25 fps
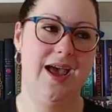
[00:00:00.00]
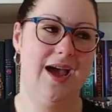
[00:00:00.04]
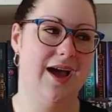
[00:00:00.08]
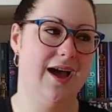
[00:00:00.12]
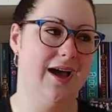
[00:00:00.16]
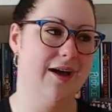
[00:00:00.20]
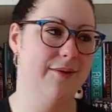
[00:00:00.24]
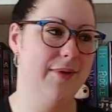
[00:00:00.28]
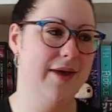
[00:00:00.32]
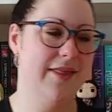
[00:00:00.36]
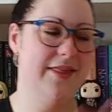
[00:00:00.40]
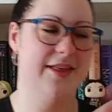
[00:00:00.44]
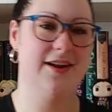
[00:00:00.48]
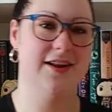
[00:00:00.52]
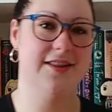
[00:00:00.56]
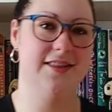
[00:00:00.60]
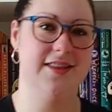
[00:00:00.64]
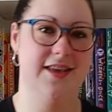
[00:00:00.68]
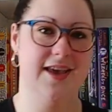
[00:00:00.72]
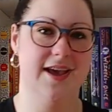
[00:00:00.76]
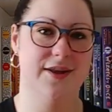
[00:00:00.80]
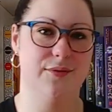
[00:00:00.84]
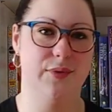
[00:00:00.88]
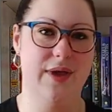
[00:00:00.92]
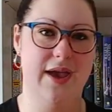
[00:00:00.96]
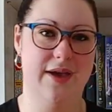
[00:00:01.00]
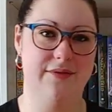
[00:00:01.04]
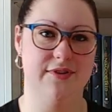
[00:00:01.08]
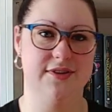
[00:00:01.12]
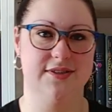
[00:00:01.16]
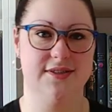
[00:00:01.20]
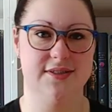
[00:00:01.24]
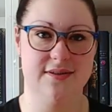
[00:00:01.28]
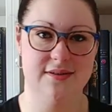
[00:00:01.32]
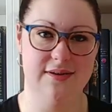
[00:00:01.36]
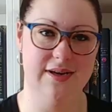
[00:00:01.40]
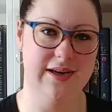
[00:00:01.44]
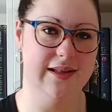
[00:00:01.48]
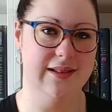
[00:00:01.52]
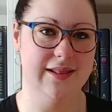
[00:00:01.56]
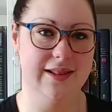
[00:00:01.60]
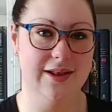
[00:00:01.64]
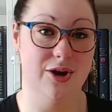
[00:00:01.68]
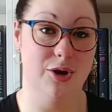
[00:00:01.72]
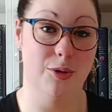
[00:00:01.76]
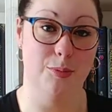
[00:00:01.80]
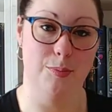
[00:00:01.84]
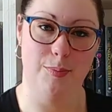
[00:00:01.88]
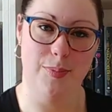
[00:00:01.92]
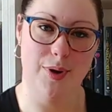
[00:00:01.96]
Um, and then at the end we have this neat
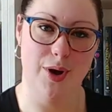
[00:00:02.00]
little